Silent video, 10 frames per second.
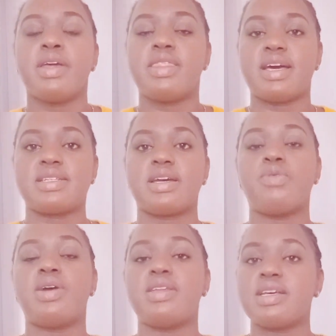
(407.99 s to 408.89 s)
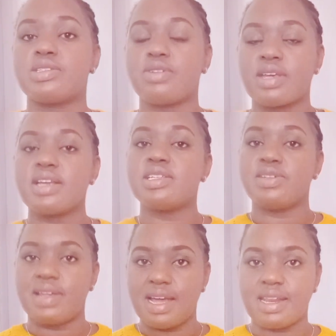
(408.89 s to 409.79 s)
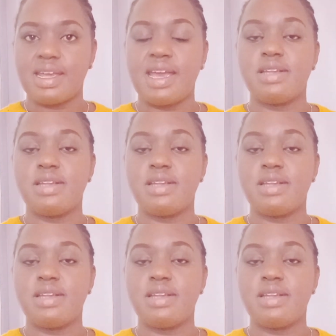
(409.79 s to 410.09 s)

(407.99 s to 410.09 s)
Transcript: that when you're stocking jewelry,